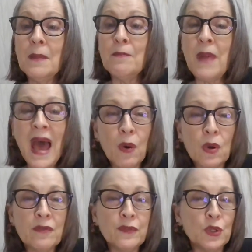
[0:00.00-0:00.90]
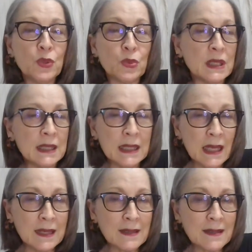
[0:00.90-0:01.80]
powerful
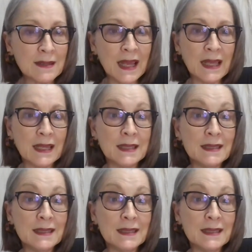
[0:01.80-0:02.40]
release, like